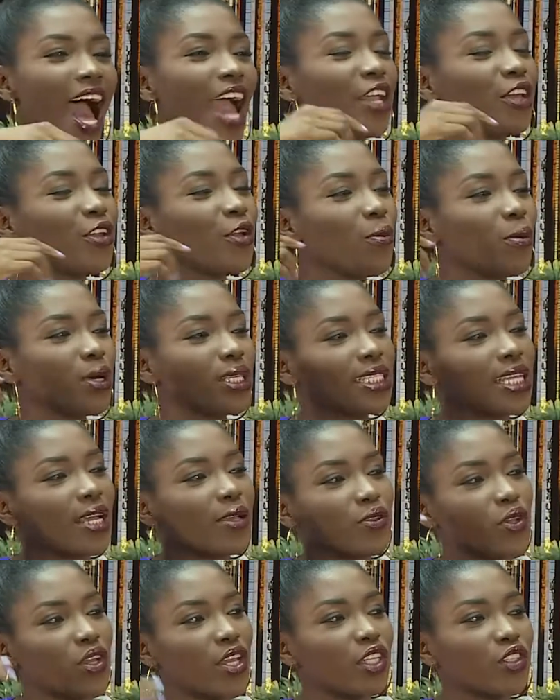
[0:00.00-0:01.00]
And most
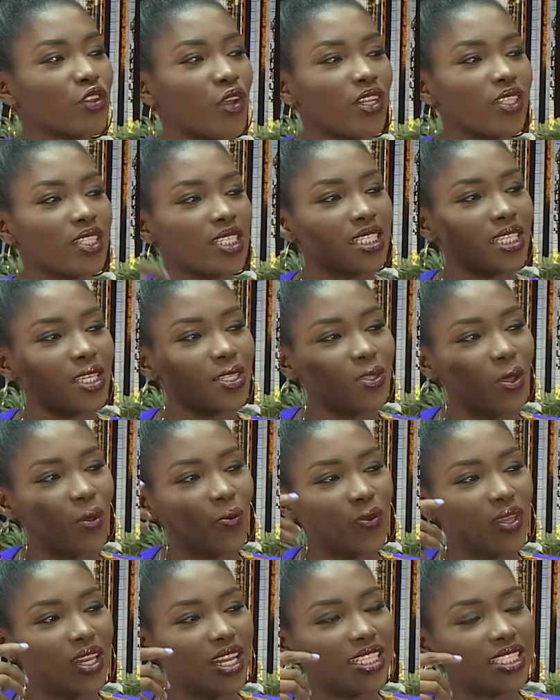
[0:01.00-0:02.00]
times when you're trying to say
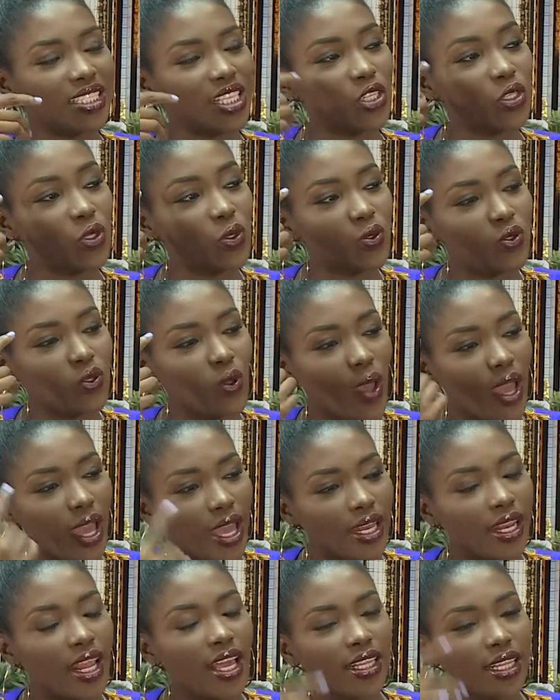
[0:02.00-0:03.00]
something and say, use your
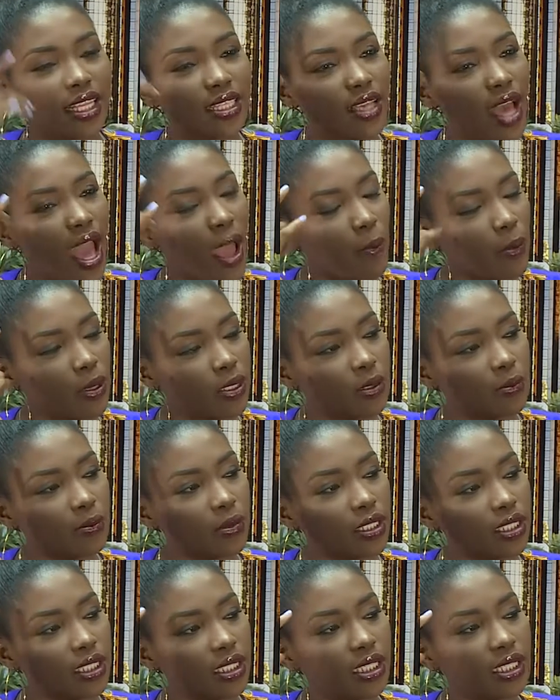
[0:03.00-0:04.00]
head, there's a high
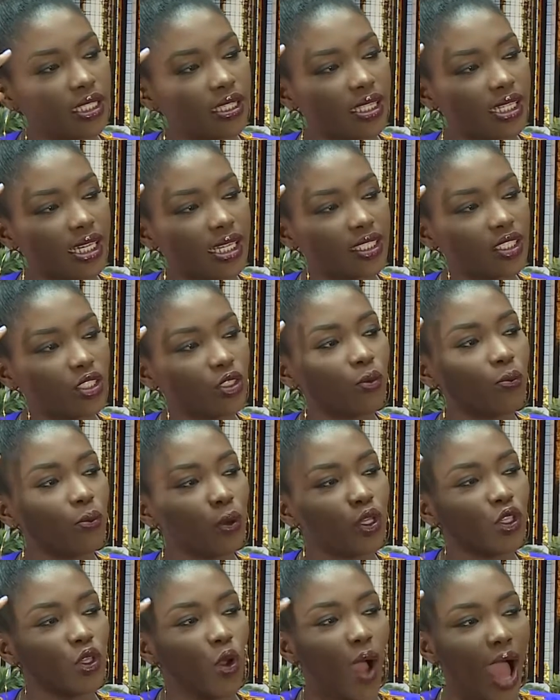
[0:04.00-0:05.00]
possibility that you
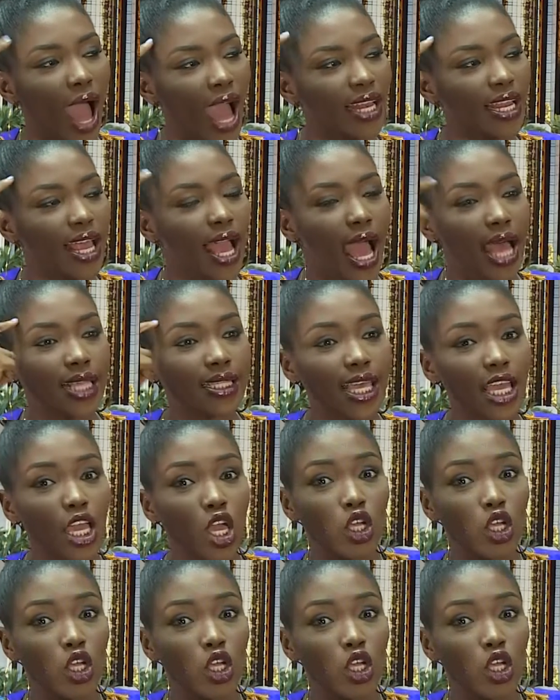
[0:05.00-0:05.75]
put your hand and say,